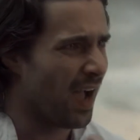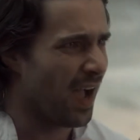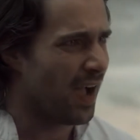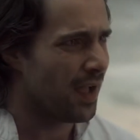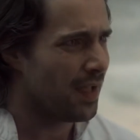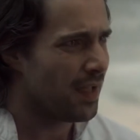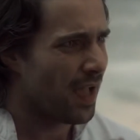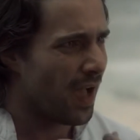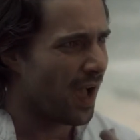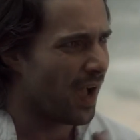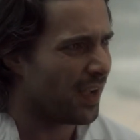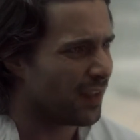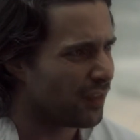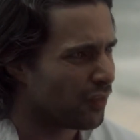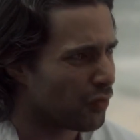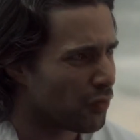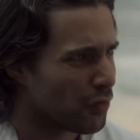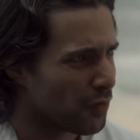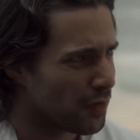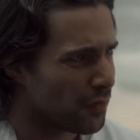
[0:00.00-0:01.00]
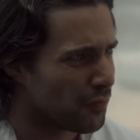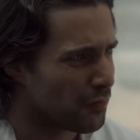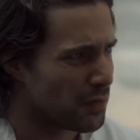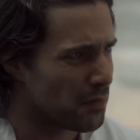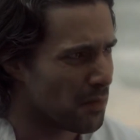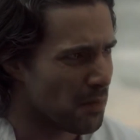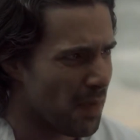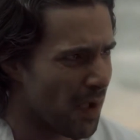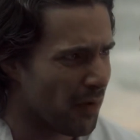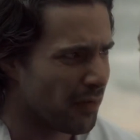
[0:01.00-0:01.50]
Because yeah. I think that those things are
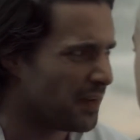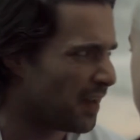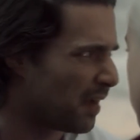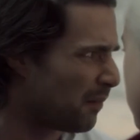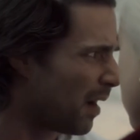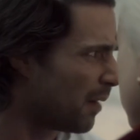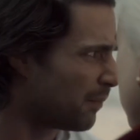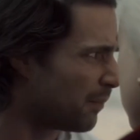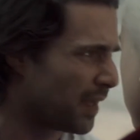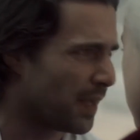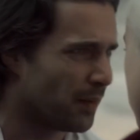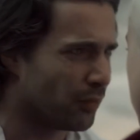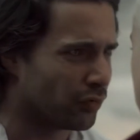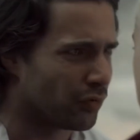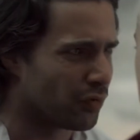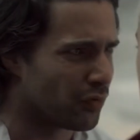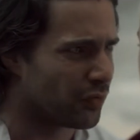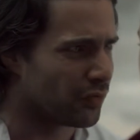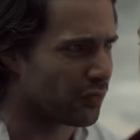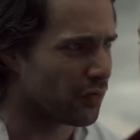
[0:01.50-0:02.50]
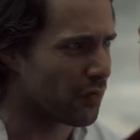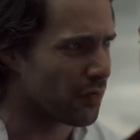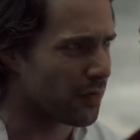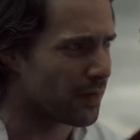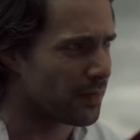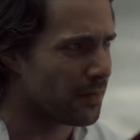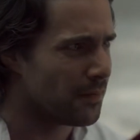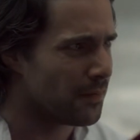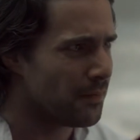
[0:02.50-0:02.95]
like inextricable from each other.